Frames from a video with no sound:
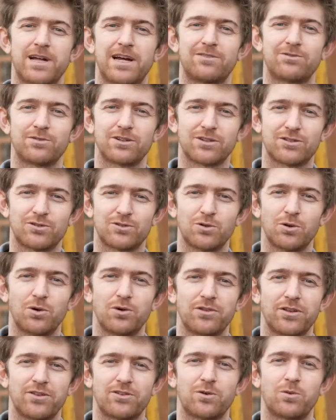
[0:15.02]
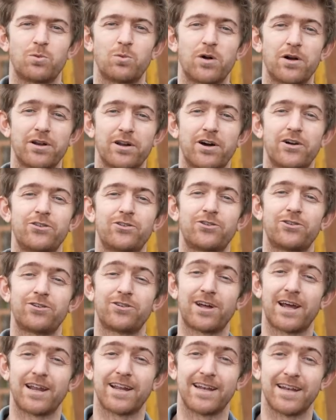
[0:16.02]
and restore this
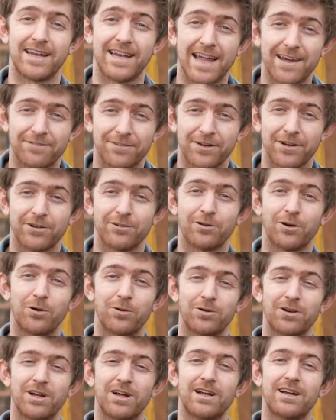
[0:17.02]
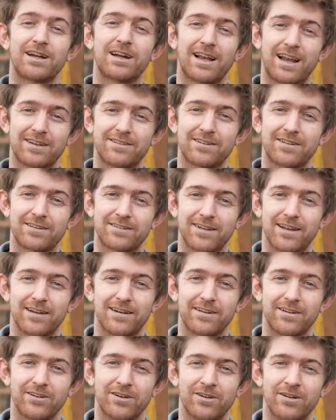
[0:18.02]
111-year-old classic
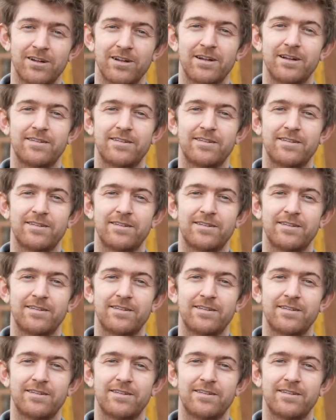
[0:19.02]
sailing yacht,